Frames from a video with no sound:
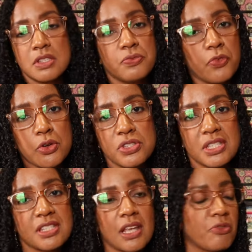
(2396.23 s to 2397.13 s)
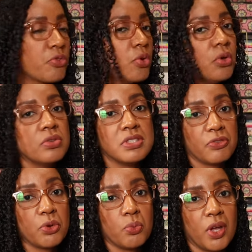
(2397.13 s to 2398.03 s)
first several
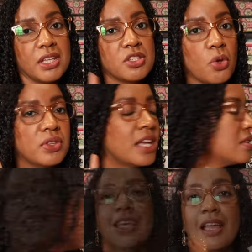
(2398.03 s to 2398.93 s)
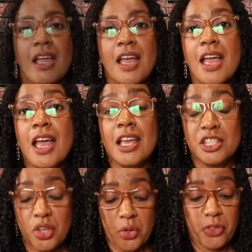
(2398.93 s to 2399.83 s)
different ones. Hold that thought.
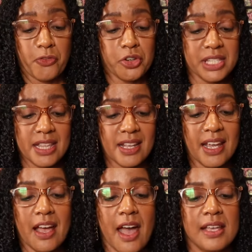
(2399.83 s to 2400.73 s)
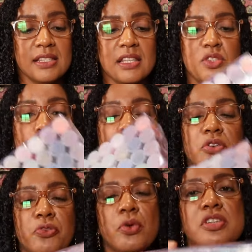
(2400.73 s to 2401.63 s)
So the first thing that I got is this wonderful